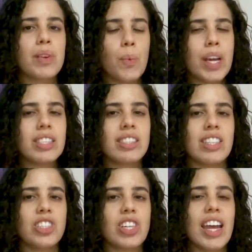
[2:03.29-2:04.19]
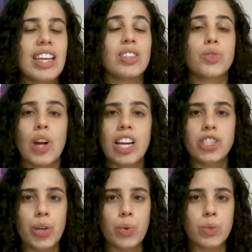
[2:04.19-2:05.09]
wastage and
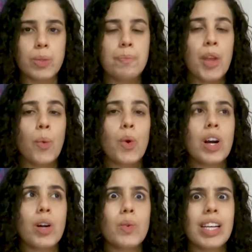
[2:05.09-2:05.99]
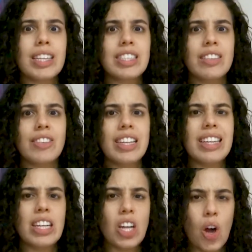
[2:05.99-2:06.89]
threshold were
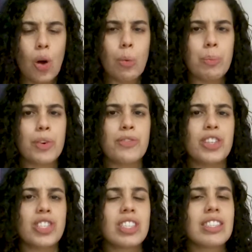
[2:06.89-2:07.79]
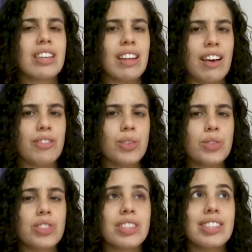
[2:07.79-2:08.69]
relatively low proficiency
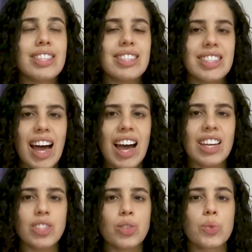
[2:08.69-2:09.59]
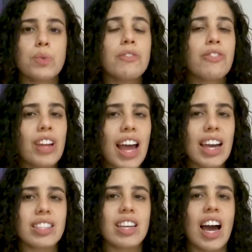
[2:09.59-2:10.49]
levels designed to
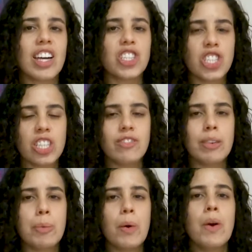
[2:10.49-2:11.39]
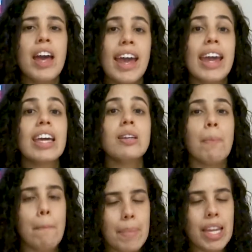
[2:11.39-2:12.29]
reflect achievable and
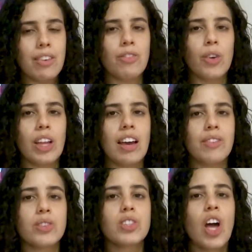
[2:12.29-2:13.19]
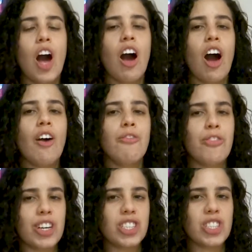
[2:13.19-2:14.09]
meaningful levels of
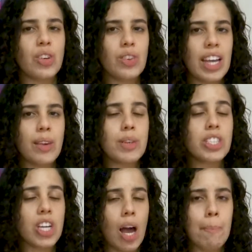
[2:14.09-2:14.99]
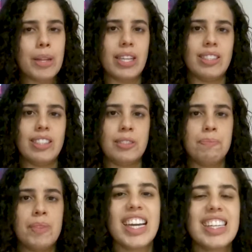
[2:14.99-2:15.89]
functional language competence.
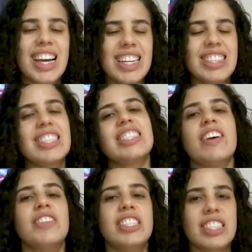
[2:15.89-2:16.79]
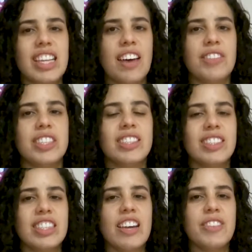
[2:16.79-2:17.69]
In 1977,
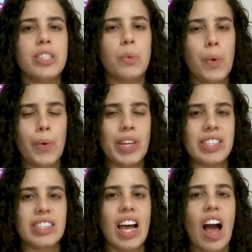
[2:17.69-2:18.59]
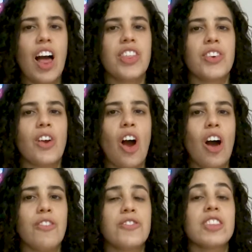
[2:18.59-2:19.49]
David Wilkins, author
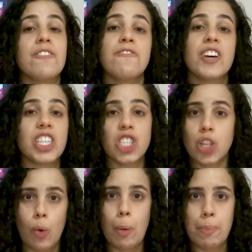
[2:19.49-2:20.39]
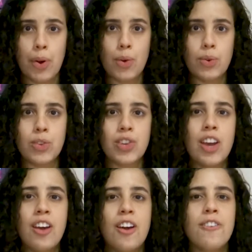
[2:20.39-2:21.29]
of The Functional Approach,
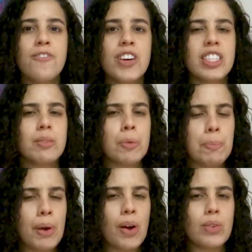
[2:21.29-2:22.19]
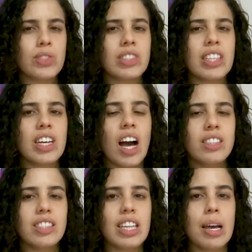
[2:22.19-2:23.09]
first proposed the
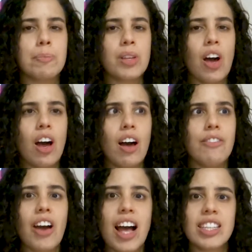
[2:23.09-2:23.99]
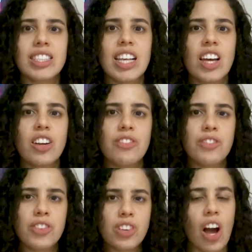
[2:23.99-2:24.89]
concept of a set
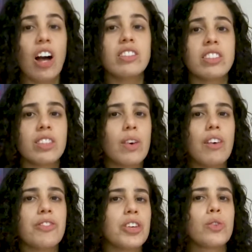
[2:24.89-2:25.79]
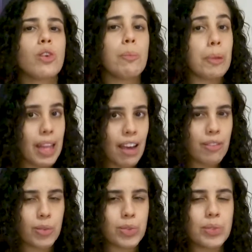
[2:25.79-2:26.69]
of Council of Europe
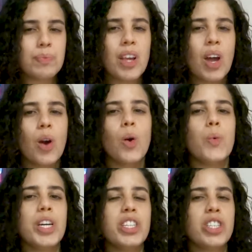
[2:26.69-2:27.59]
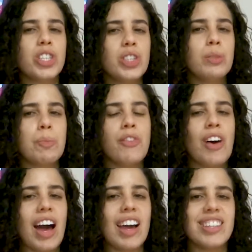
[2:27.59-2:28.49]
levels, which could
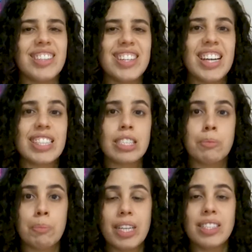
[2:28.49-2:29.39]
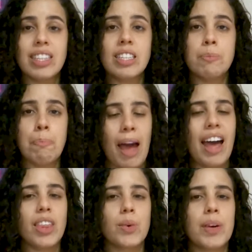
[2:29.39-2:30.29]
provide an explicit
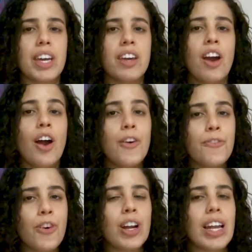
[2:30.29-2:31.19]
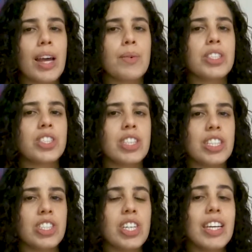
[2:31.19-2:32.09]
pathway for language
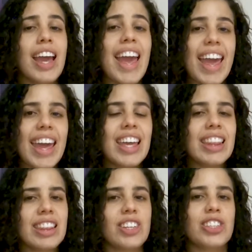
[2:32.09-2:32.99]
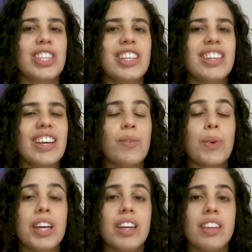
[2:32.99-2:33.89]
teaching and learning
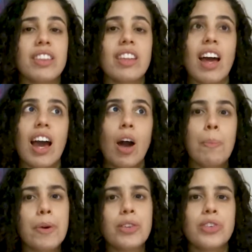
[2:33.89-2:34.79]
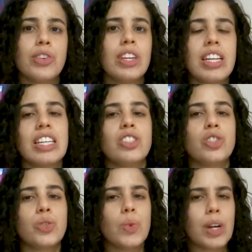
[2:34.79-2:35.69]
with
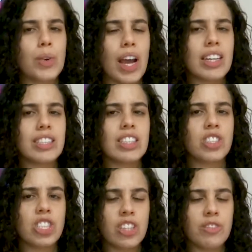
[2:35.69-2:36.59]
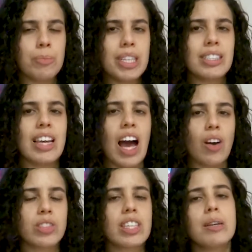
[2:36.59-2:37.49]
opportunities to accredit achievement
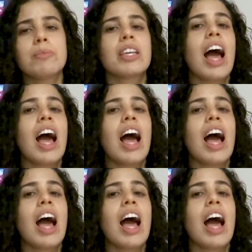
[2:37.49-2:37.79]
outcomes